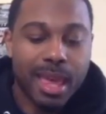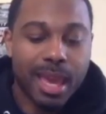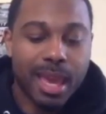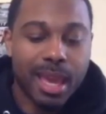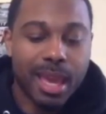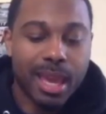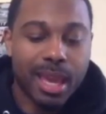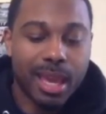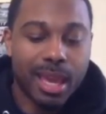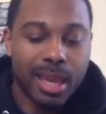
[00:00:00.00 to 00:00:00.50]

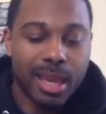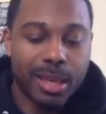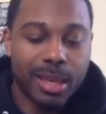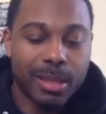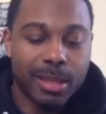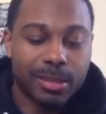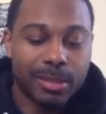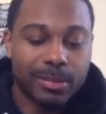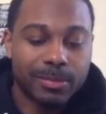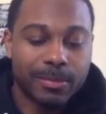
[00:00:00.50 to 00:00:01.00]

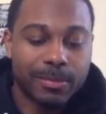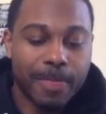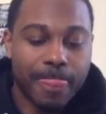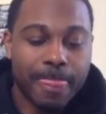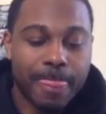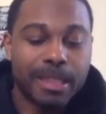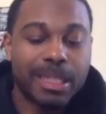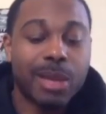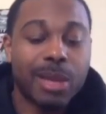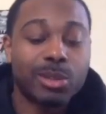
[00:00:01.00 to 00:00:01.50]
And
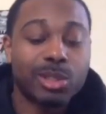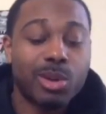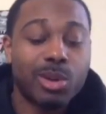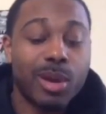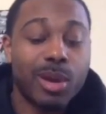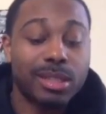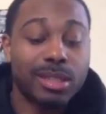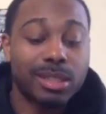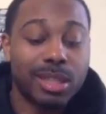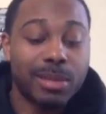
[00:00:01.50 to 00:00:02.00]
because they was
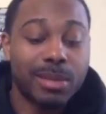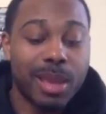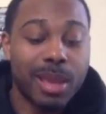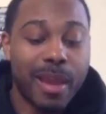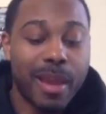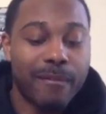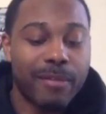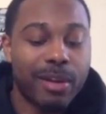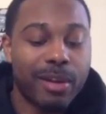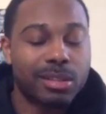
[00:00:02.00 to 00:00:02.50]
questioning me
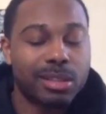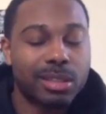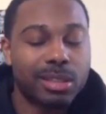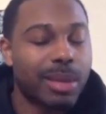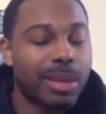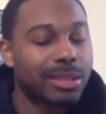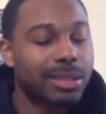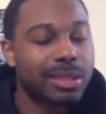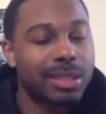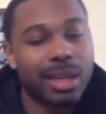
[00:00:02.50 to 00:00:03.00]
at first, because
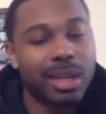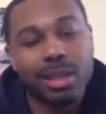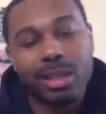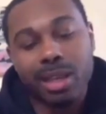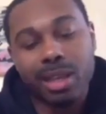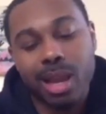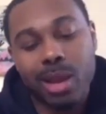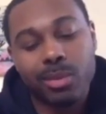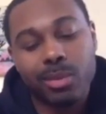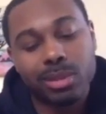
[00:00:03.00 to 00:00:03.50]
my sit out
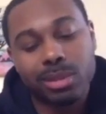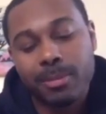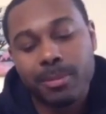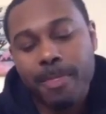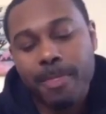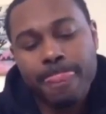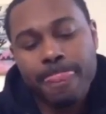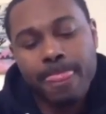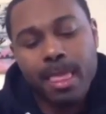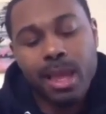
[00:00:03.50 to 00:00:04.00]
year, I was
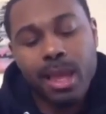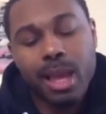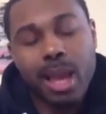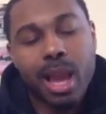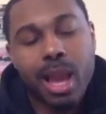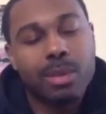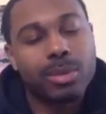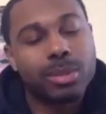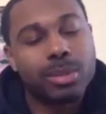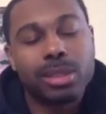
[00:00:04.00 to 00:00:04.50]

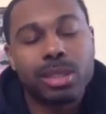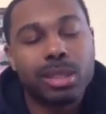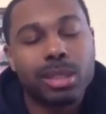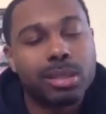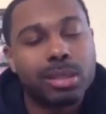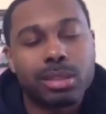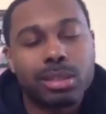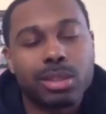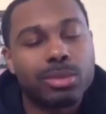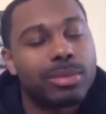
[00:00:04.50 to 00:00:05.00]
I was
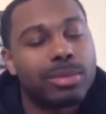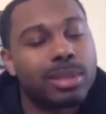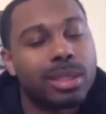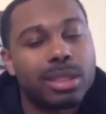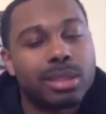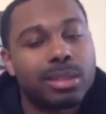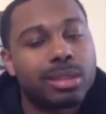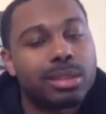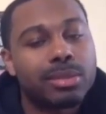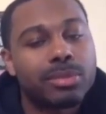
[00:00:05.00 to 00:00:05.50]
chilling too
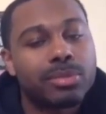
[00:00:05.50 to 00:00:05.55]
much.